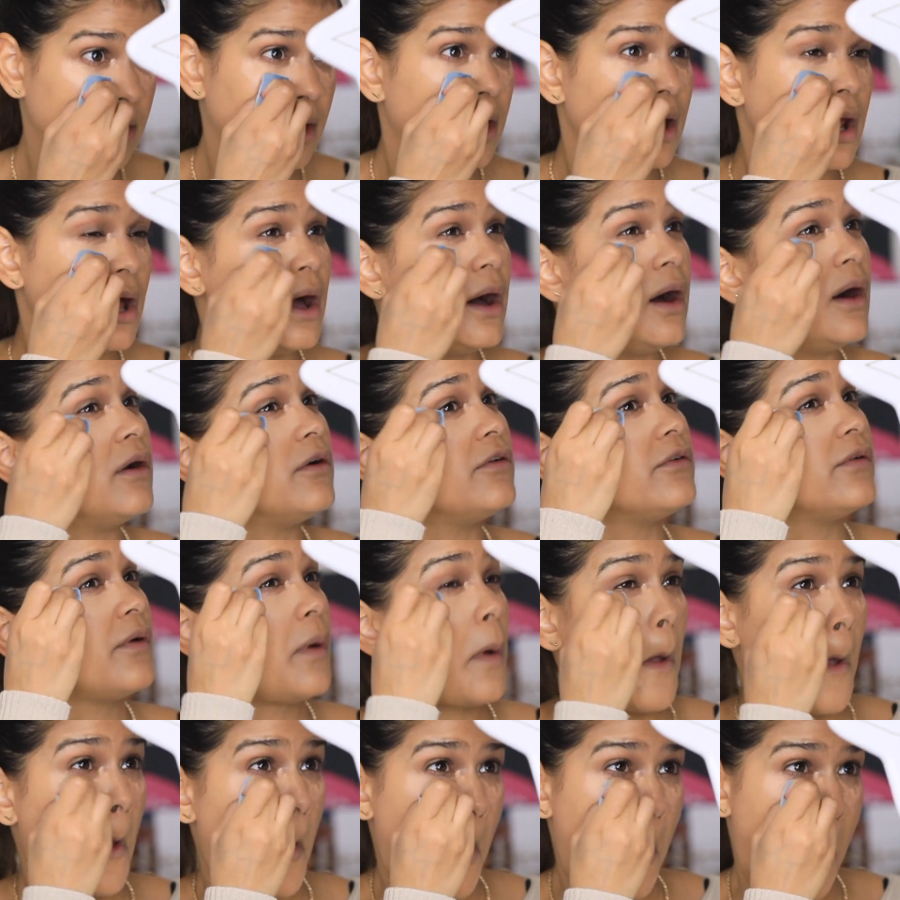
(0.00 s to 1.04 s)
that out
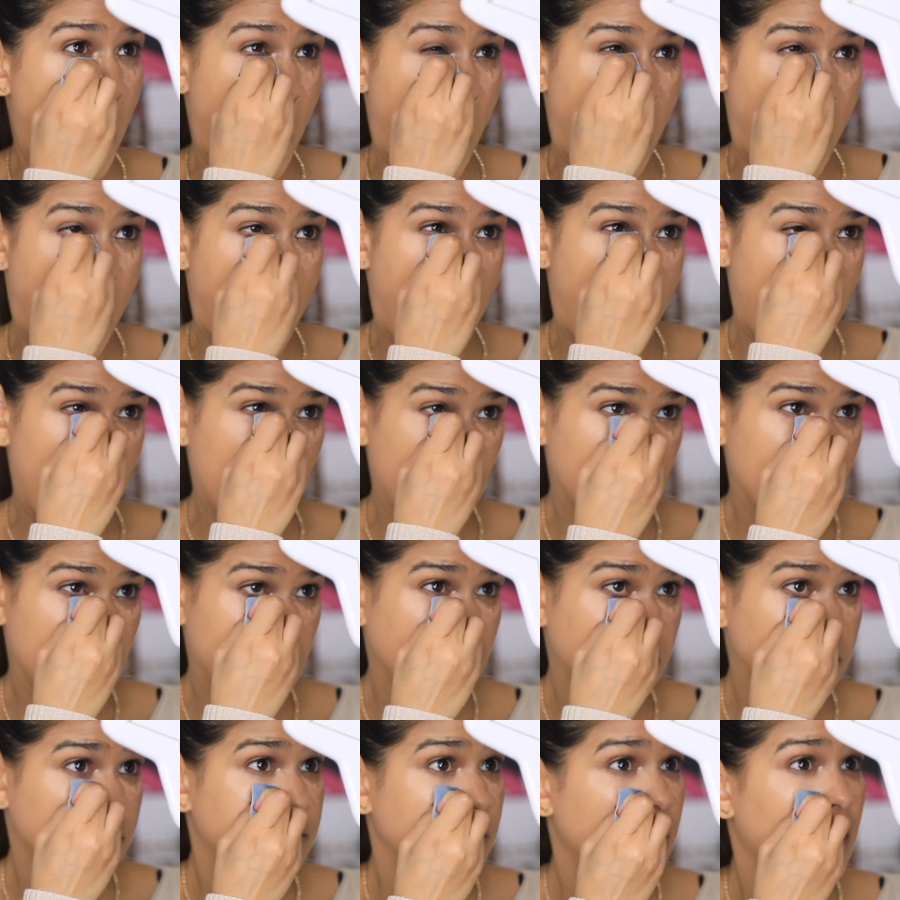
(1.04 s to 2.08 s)

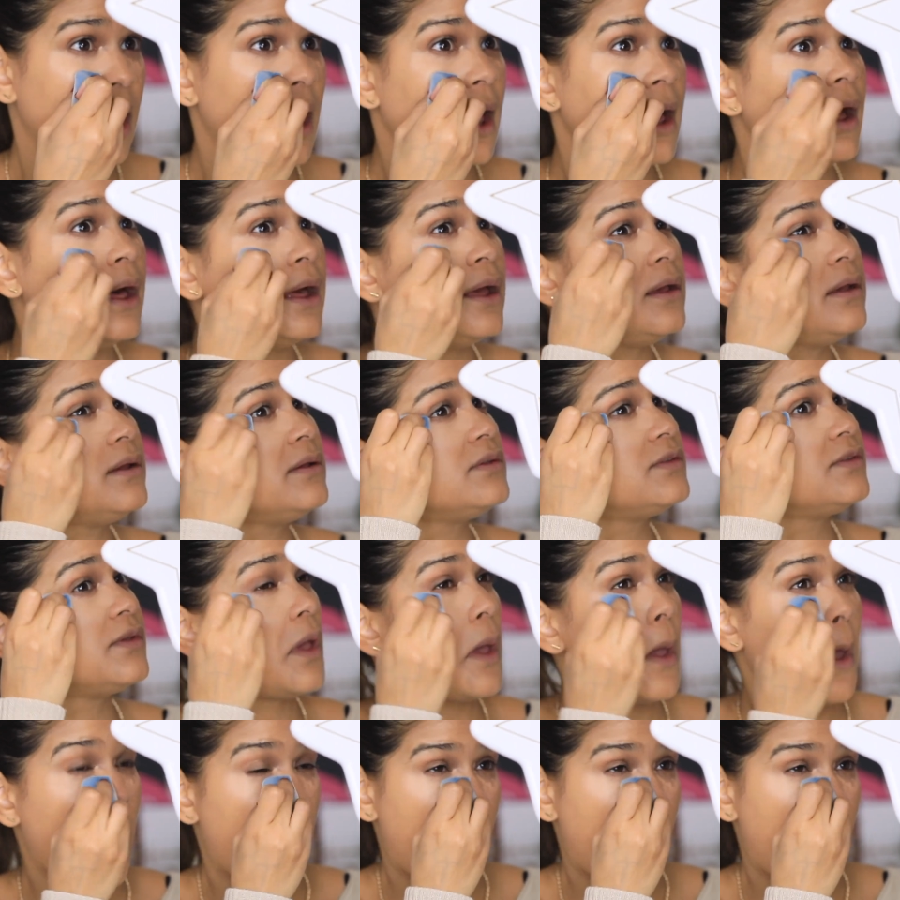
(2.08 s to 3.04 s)
underneath the eyes.